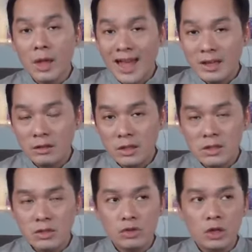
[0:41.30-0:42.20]
handle
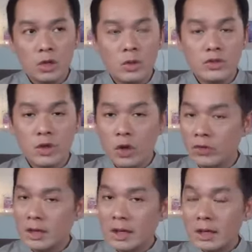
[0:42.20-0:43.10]
it, do not want to
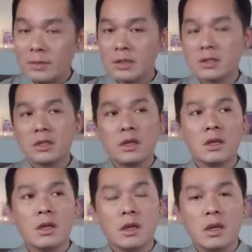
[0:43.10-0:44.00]
overcome it.
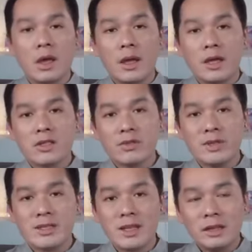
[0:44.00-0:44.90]
And as a
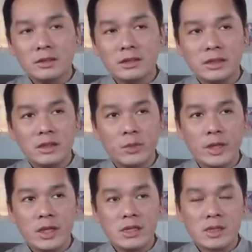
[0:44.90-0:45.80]
result,
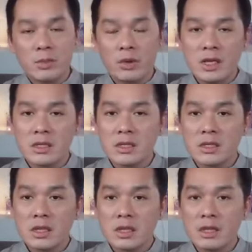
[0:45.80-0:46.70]
we suppress
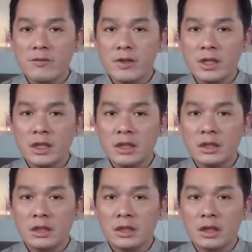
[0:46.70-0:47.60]
the
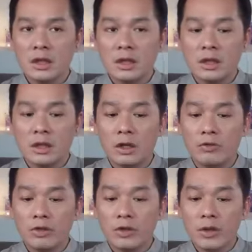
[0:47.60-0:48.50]
feeling
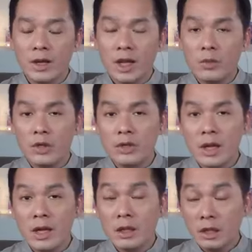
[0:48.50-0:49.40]
of regret.
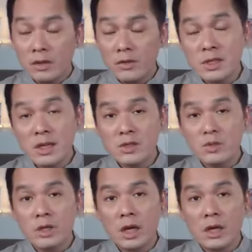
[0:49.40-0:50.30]
And a lot of times
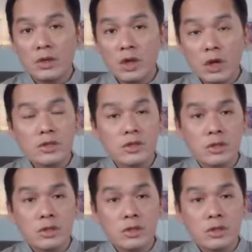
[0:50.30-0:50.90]
we are not